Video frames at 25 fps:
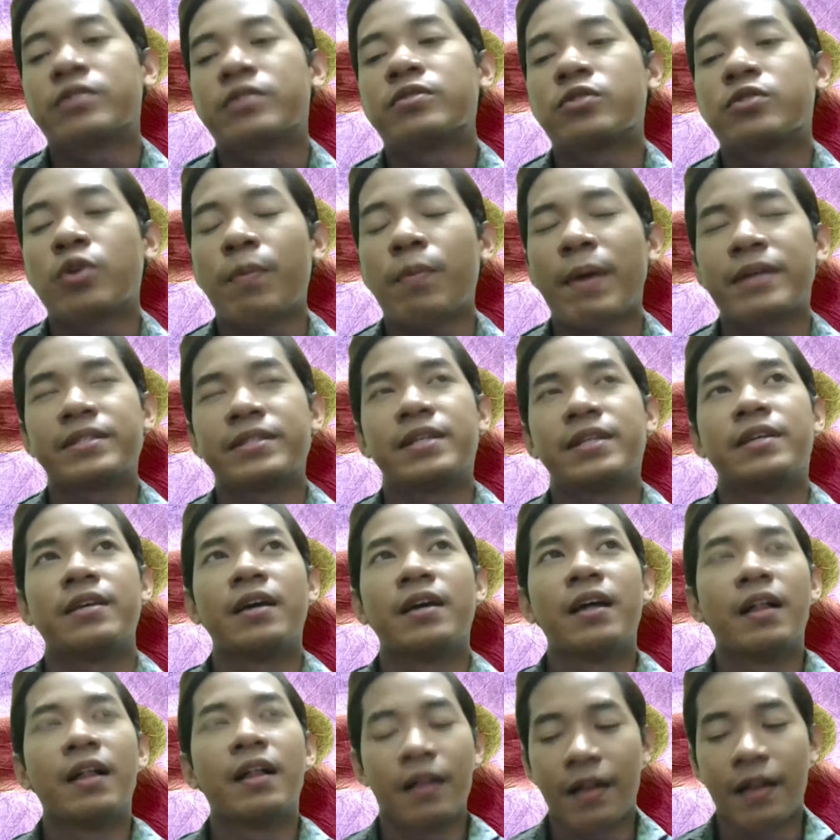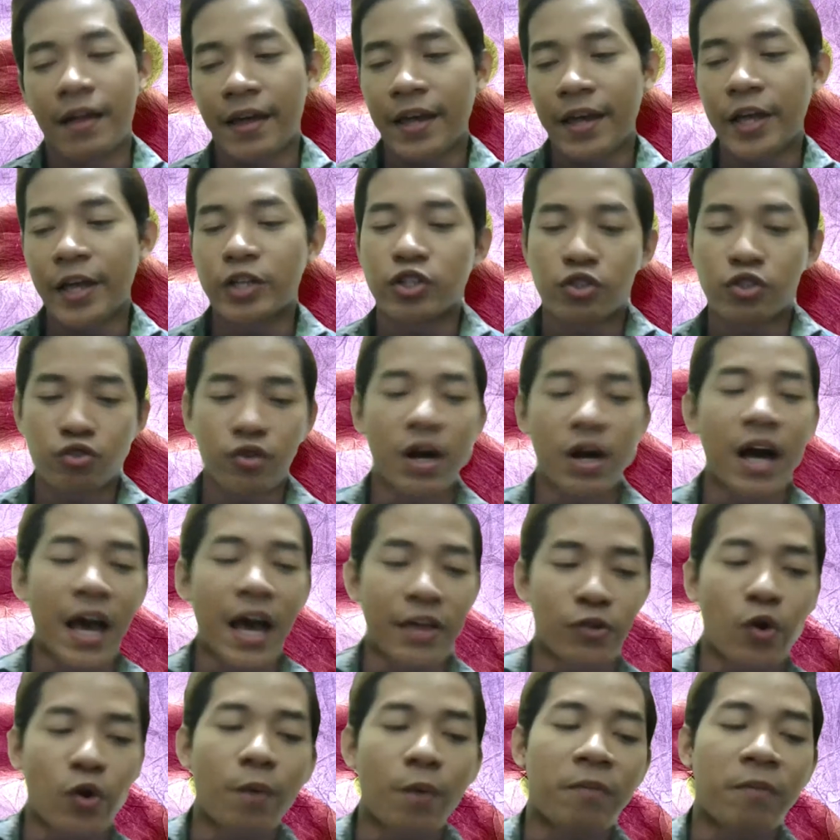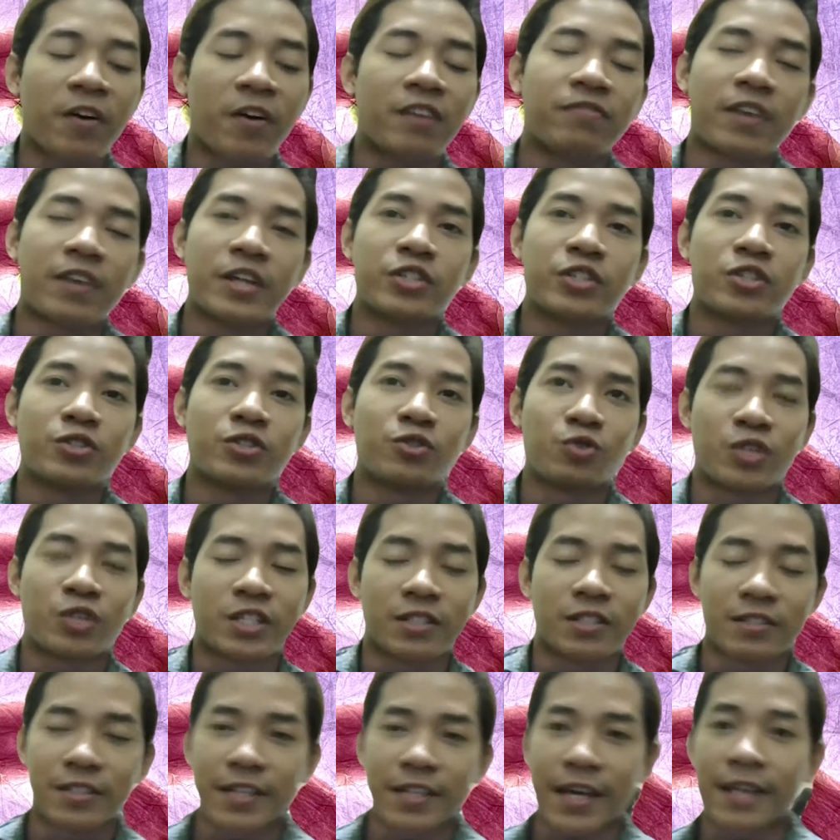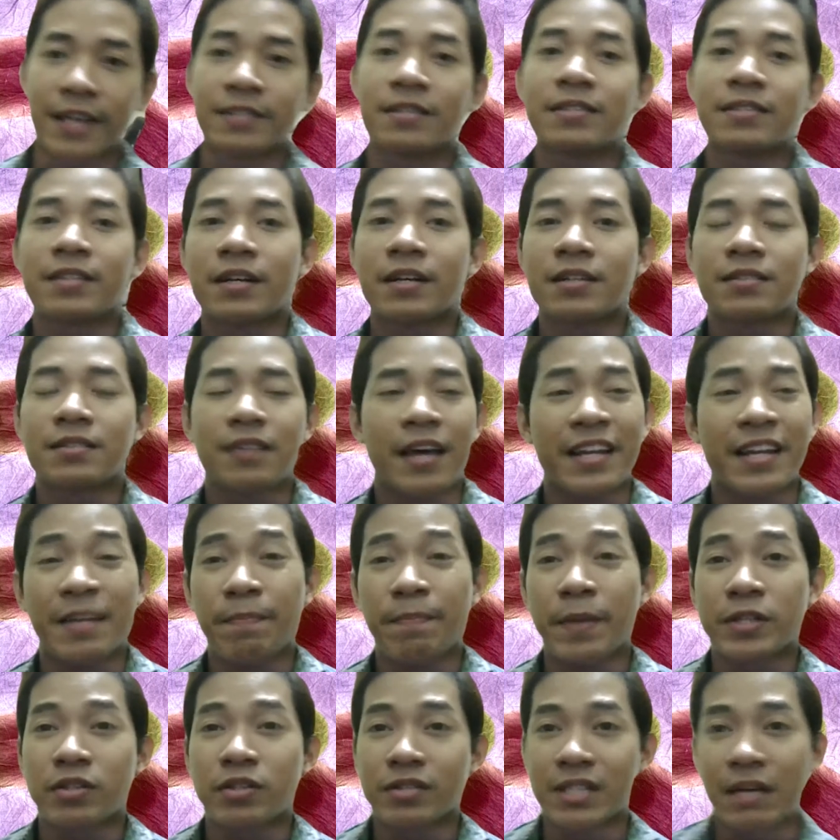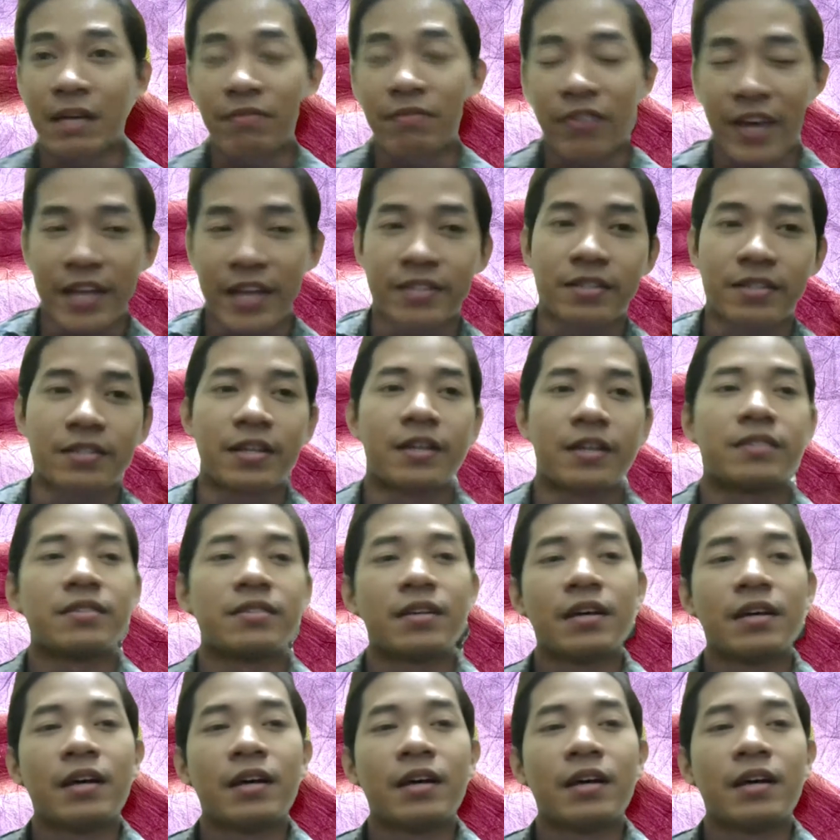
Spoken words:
So basically, each drug has their own function to kill the cancer cells and depends on type of cancer cells.